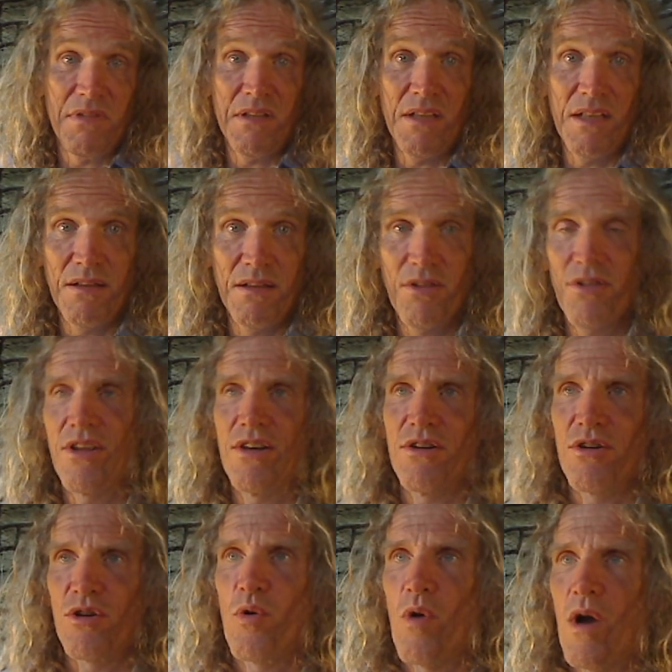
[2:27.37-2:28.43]
in
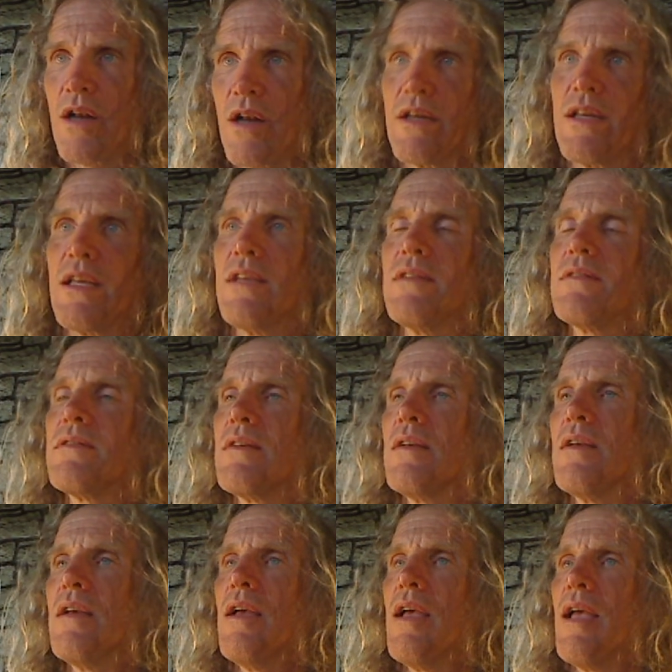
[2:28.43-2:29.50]
thinner quantities,
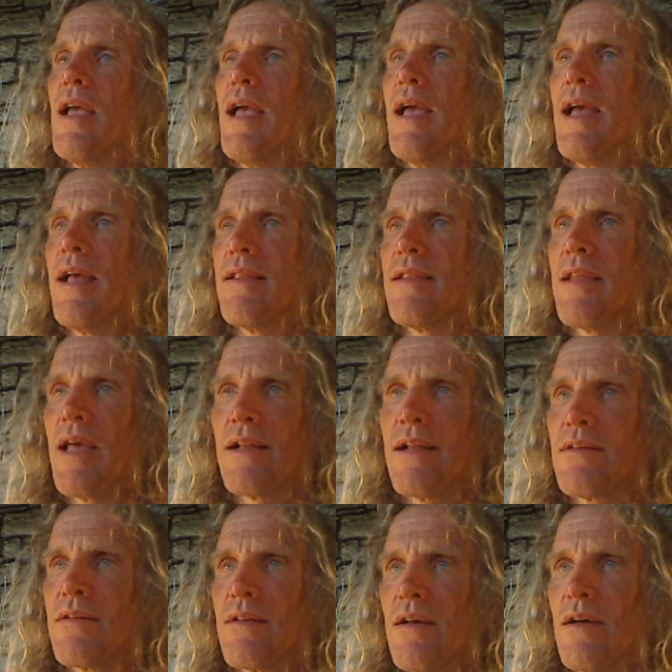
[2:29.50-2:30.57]
and that
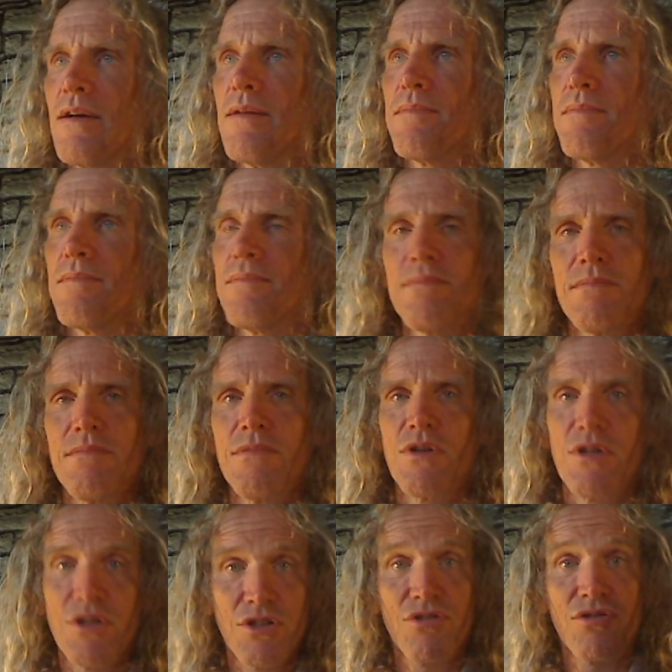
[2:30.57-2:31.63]
you
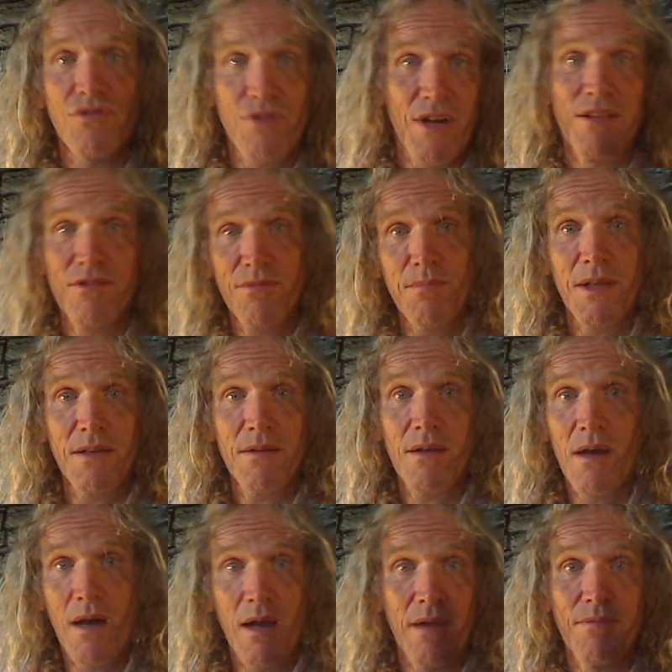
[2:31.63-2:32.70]
can just transmit a
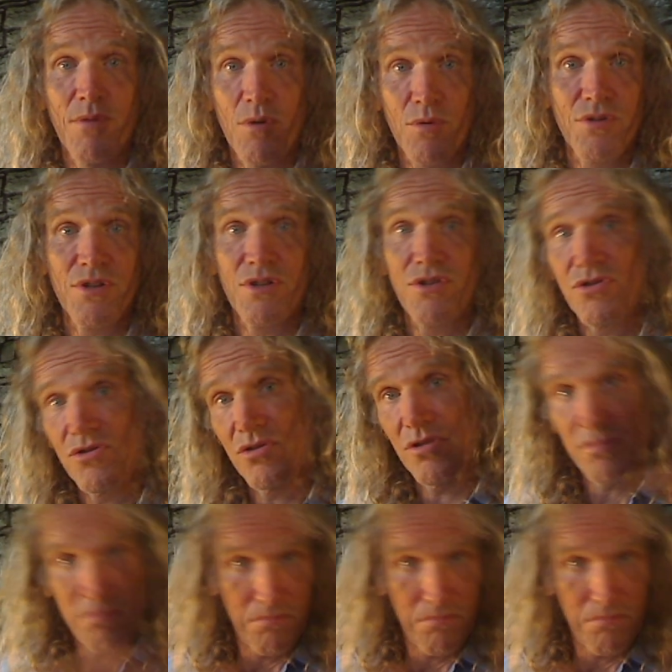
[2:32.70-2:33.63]
high voltage